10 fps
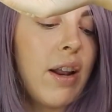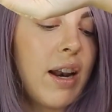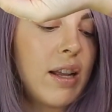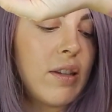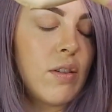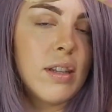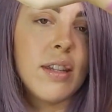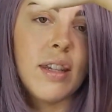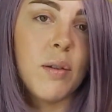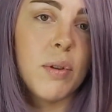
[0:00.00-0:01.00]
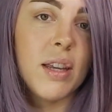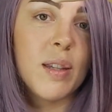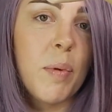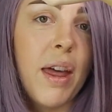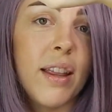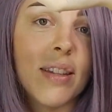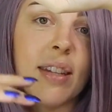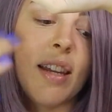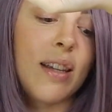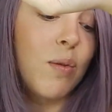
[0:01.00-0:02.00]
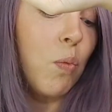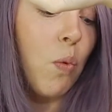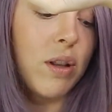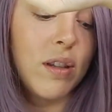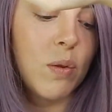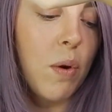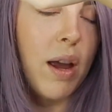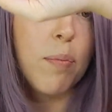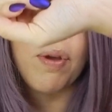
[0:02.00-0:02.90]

And as you can see with his palettes, it takes one swipe